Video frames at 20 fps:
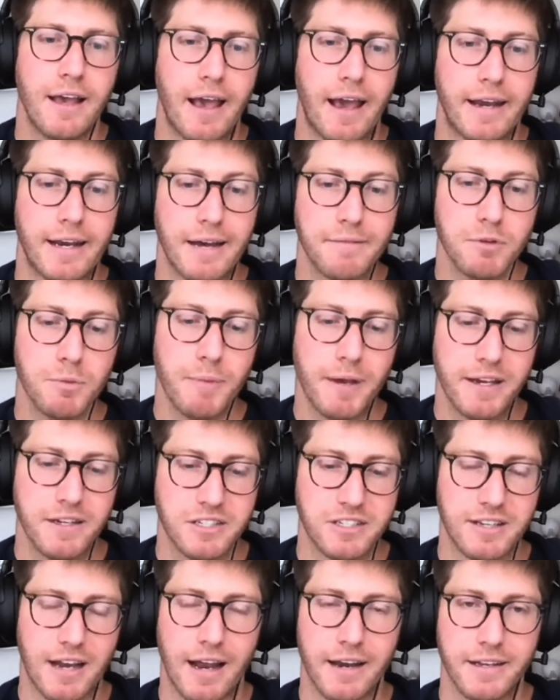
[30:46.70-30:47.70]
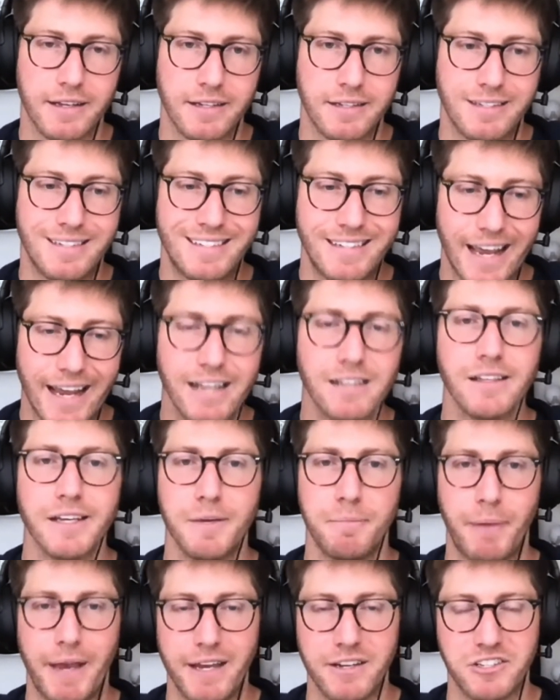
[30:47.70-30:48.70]
And I'm amazed on a
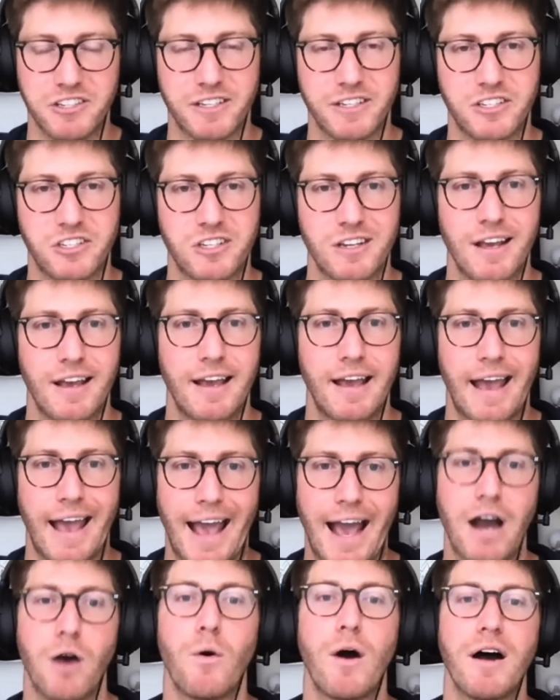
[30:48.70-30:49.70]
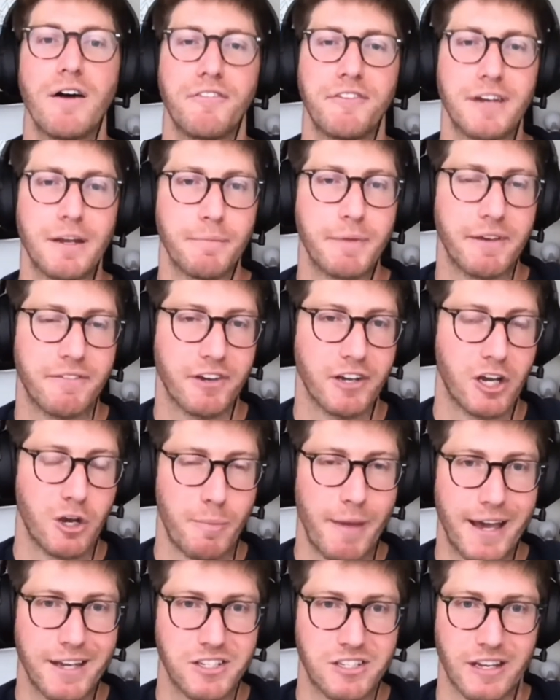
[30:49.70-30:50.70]
daily basis how often I'm giving
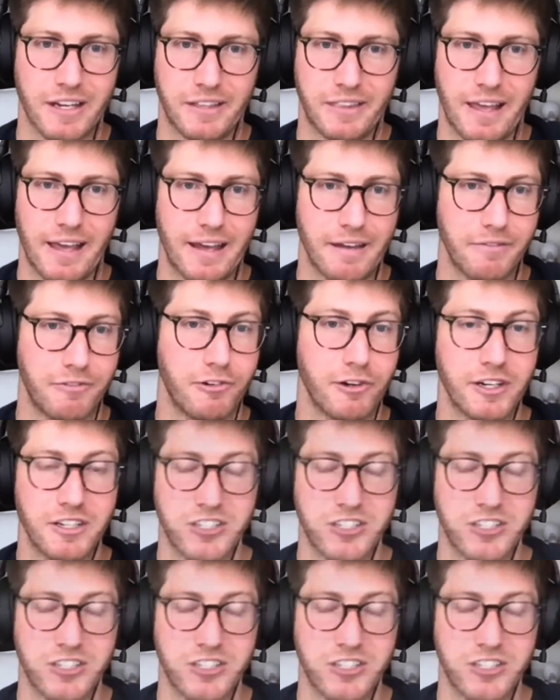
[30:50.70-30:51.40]
commands like that. For